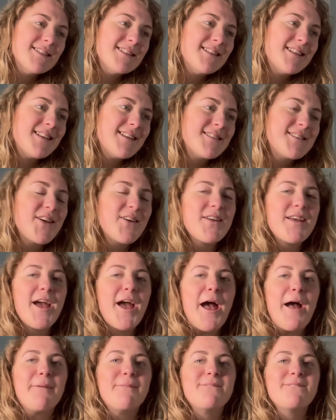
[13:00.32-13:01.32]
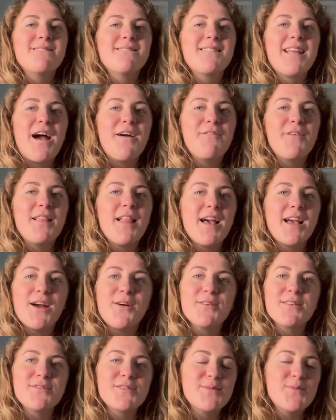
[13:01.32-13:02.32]
So yeah, I feel like I
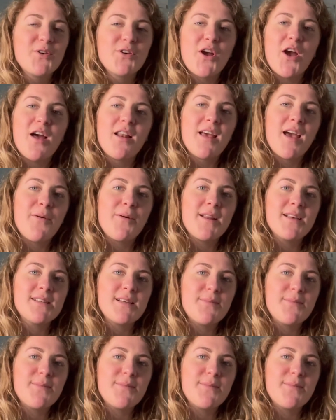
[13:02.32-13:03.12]
was smug earlier when I said my